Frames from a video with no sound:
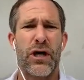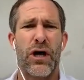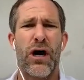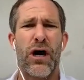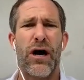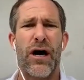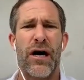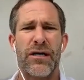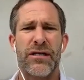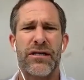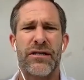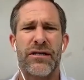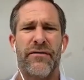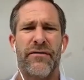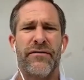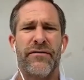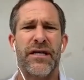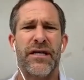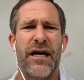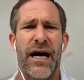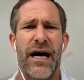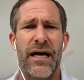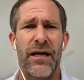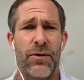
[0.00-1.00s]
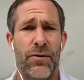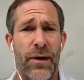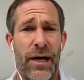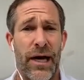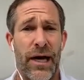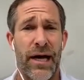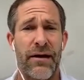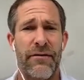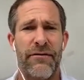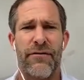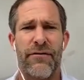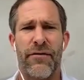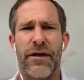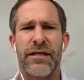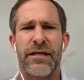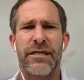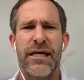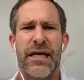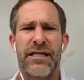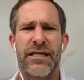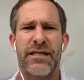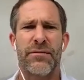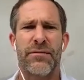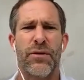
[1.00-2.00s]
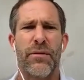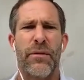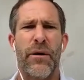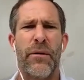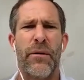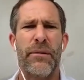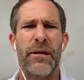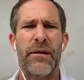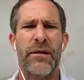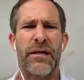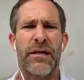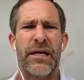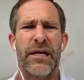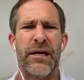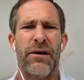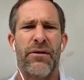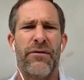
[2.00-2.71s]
cost of dial-a-ride for accessible mobility,